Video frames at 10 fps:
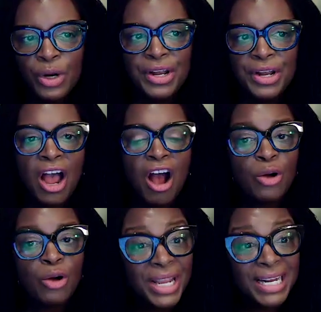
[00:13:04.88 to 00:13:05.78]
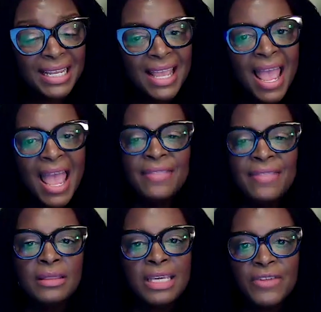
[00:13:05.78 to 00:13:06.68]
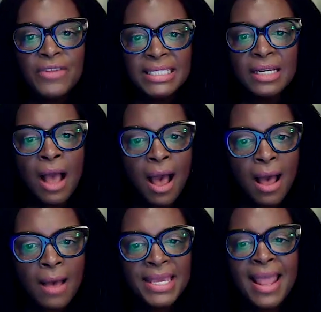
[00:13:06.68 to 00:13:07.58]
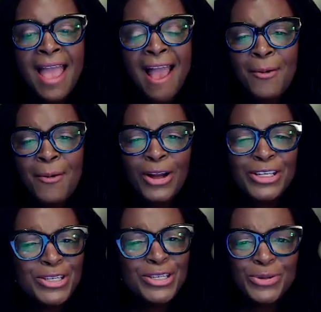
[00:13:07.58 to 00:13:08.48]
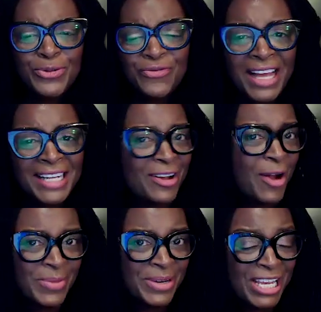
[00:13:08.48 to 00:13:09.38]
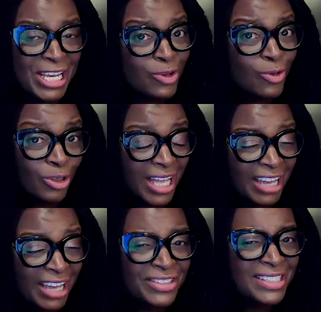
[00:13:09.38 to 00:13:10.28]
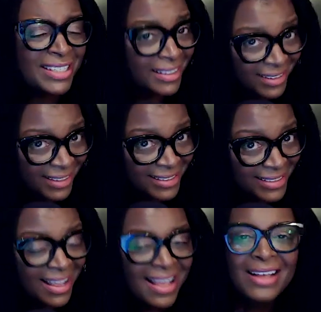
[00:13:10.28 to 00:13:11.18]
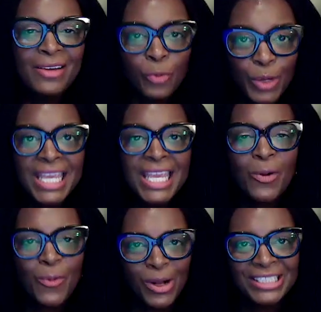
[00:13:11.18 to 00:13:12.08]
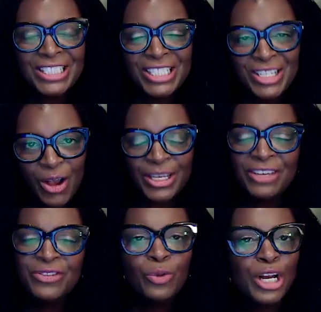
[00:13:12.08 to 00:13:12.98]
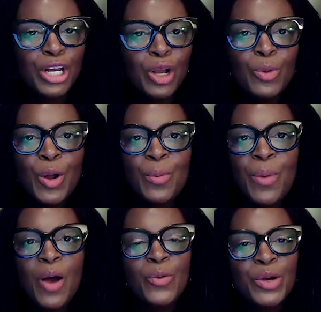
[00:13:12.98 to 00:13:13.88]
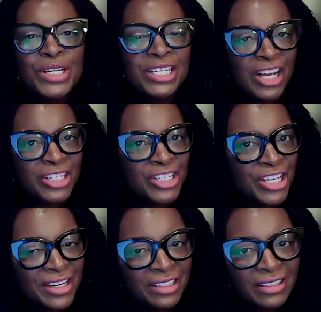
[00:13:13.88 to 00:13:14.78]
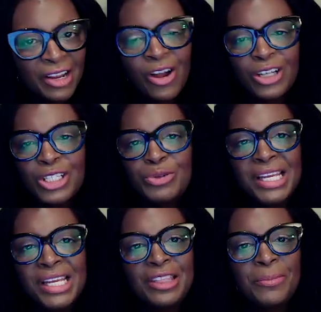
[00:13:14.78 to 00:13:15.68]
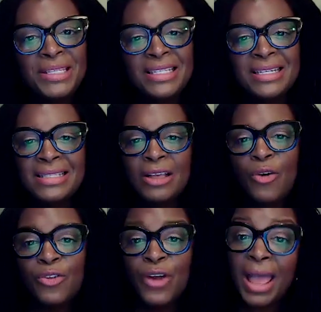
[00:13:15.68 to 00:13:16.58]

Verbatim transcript: are not already. And then leave us a comment. How are you finding harmony in your life? Tell us. We want to know. If you want to know more about what Natasha and Allegra are doing in their business over